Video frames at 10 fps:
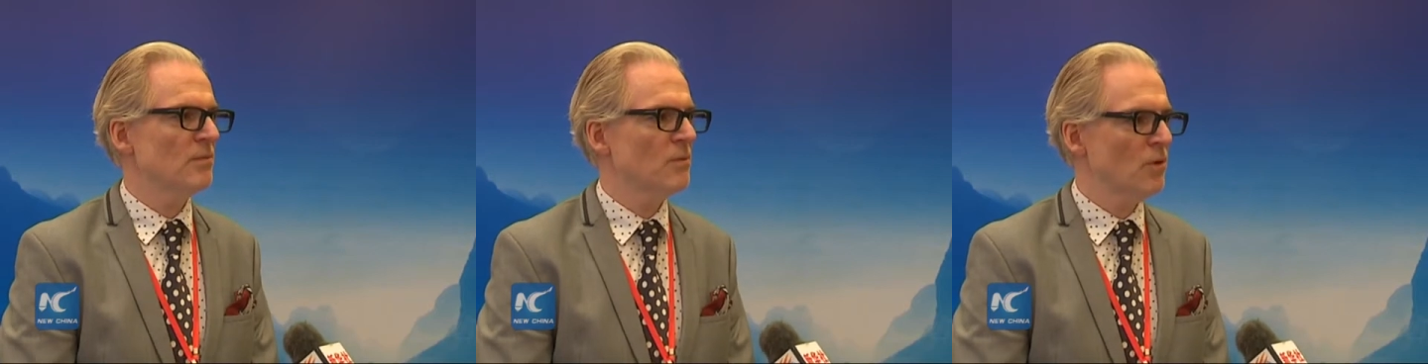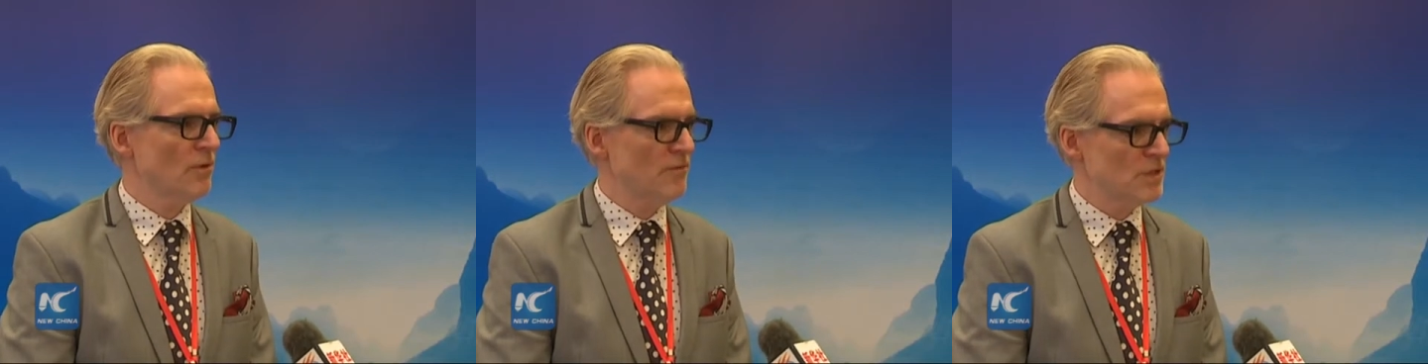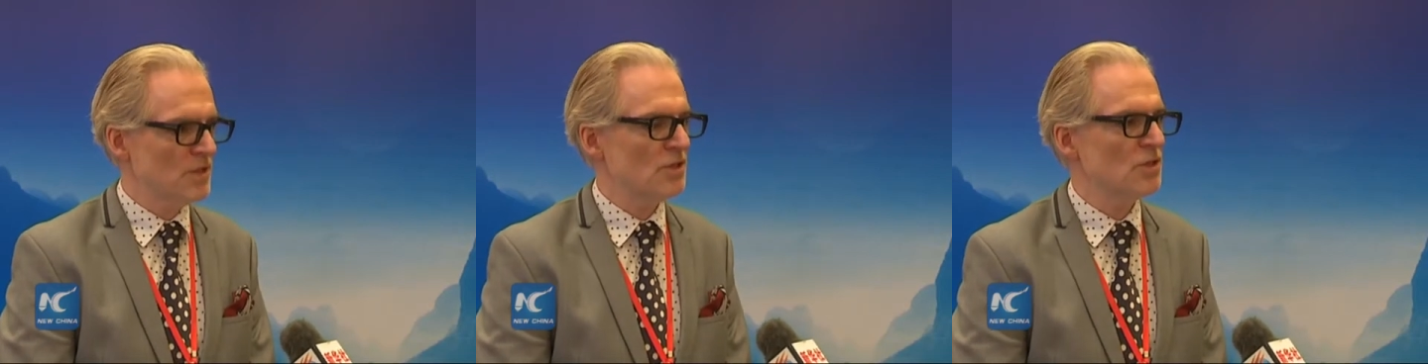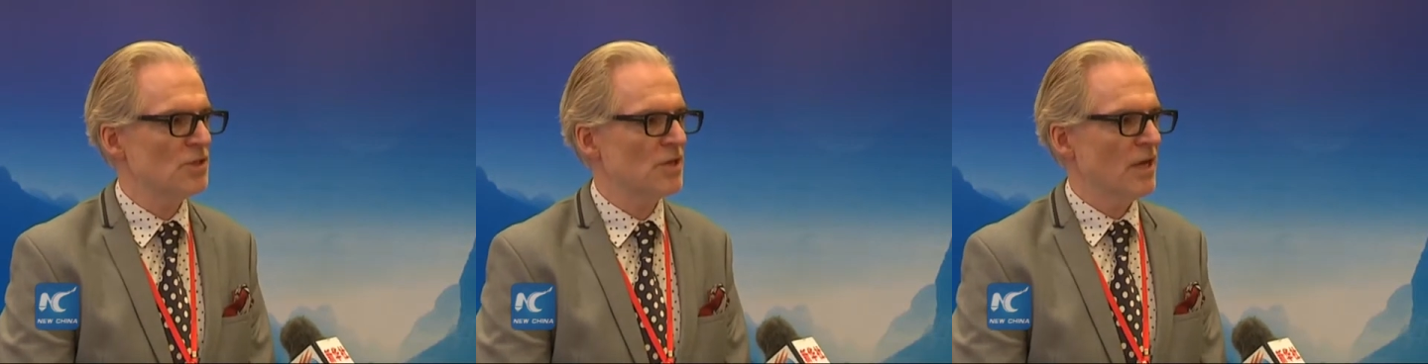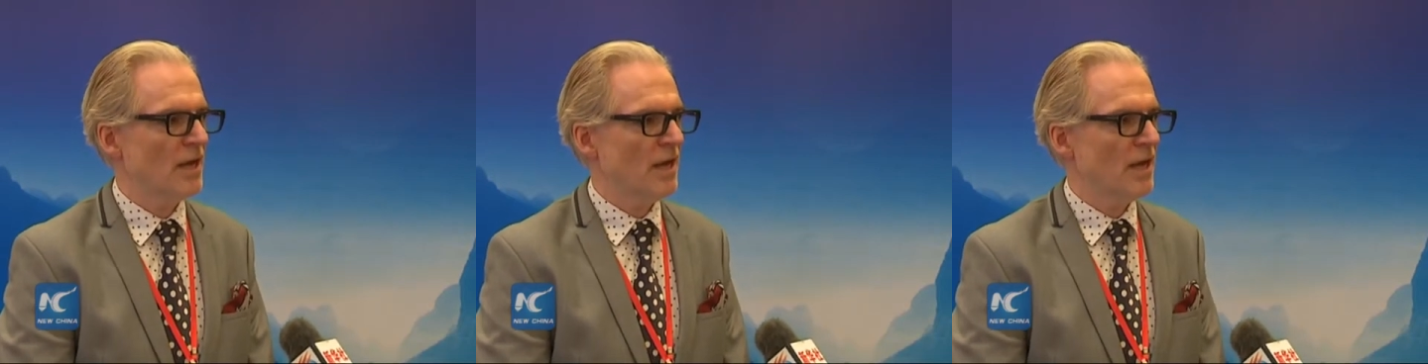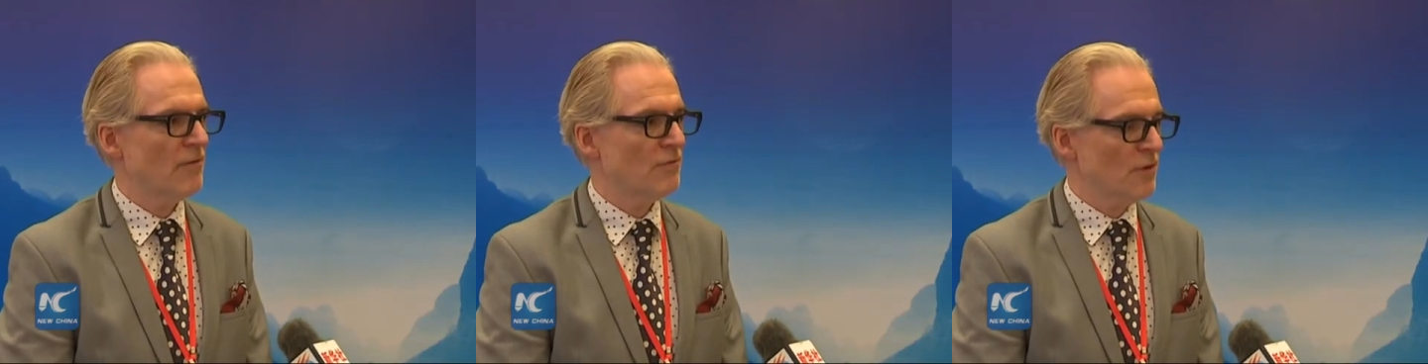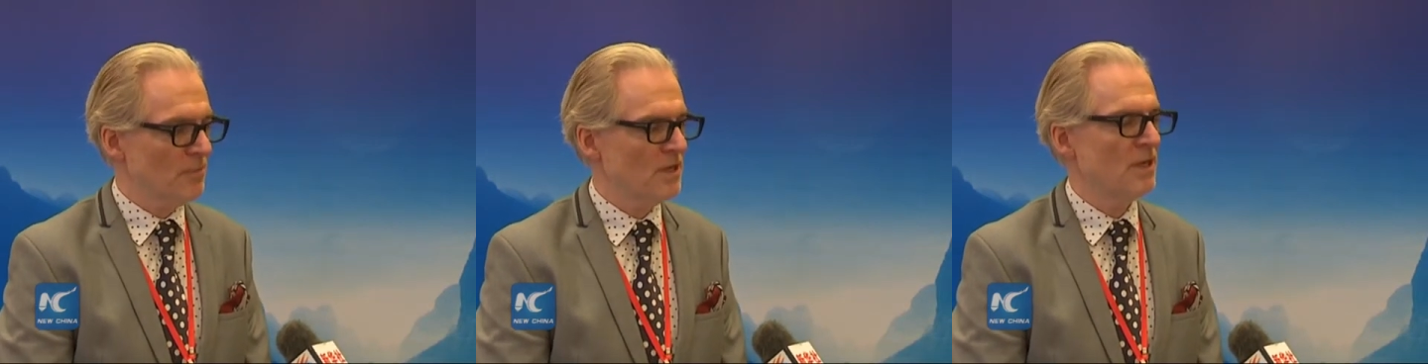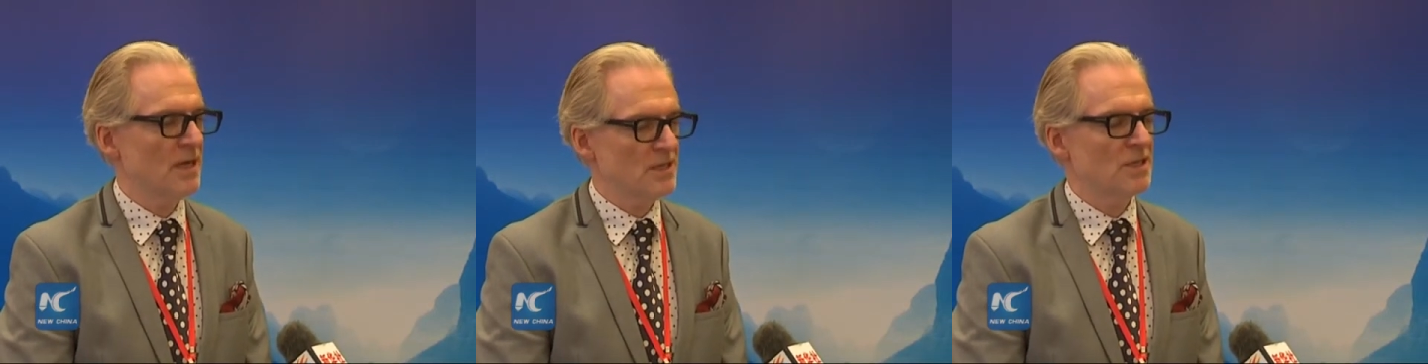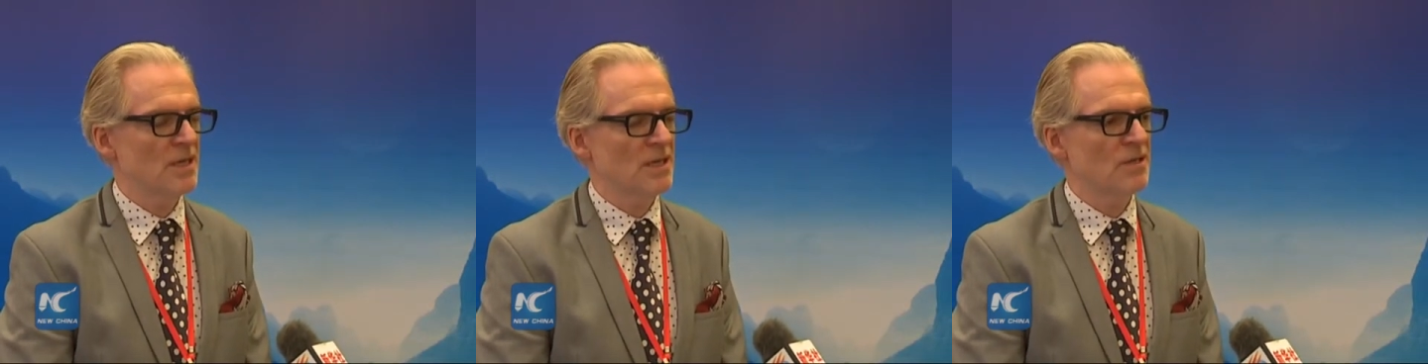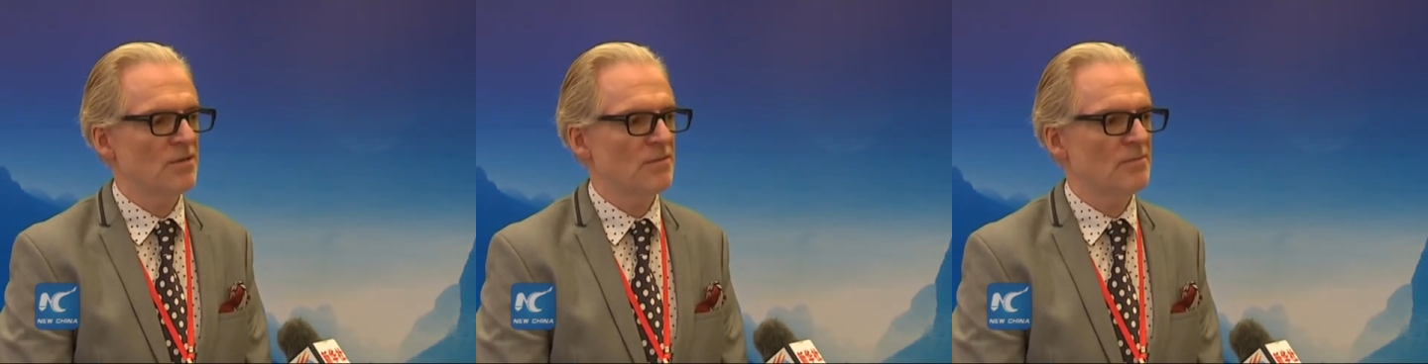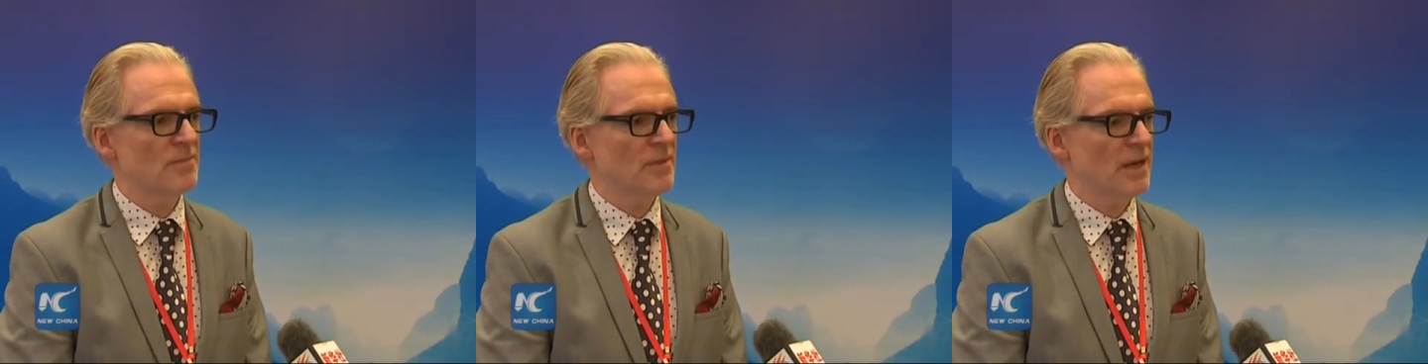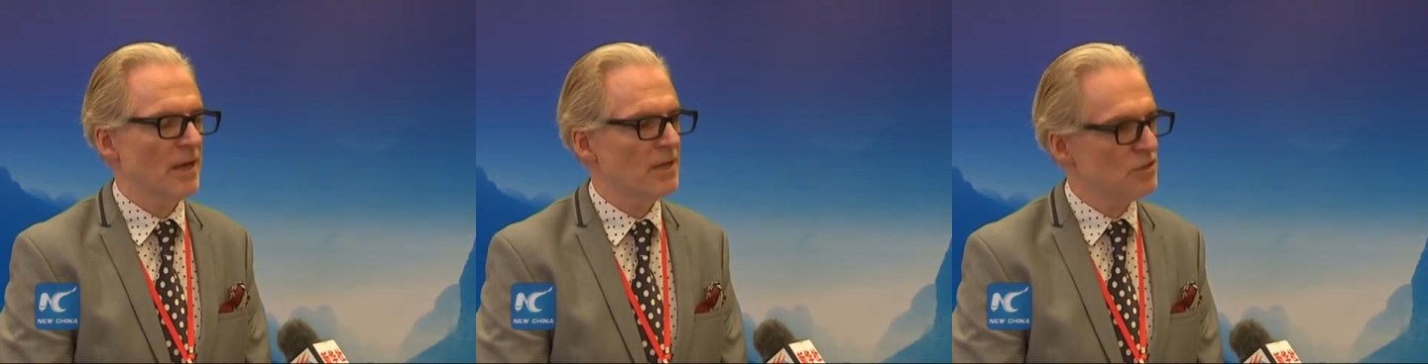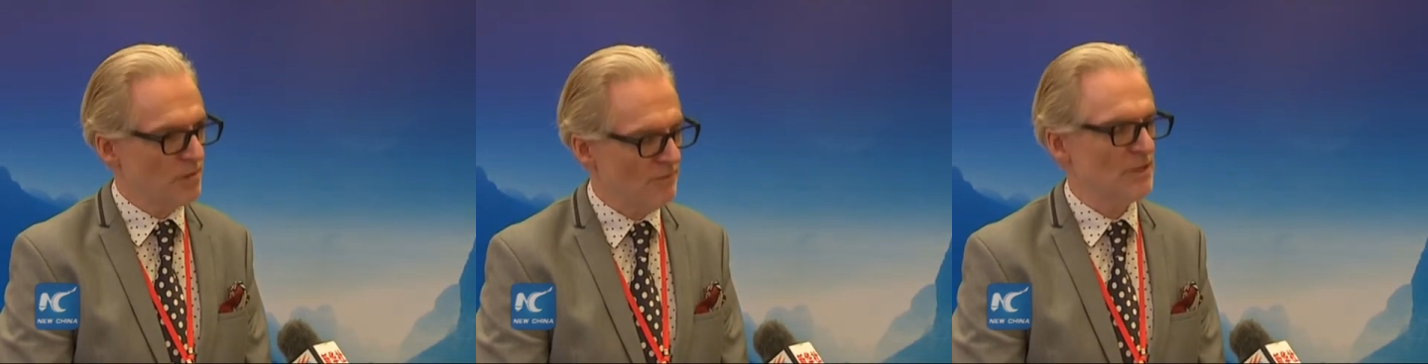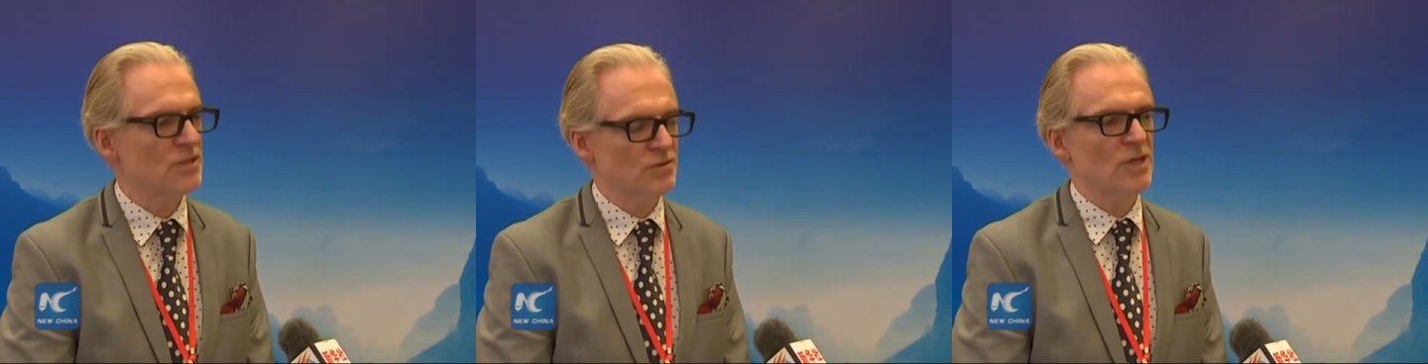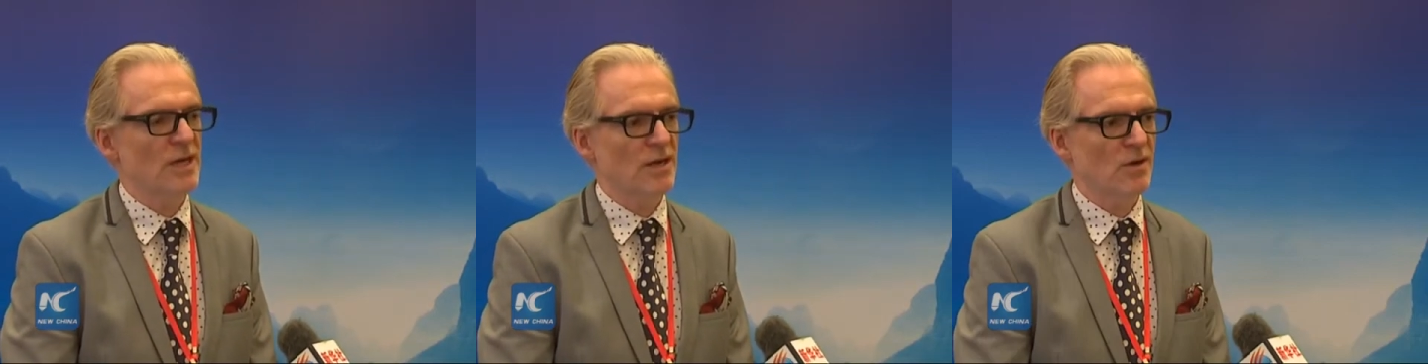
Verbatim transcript: more visitors uh, from the United Kingdom uh, traveling to China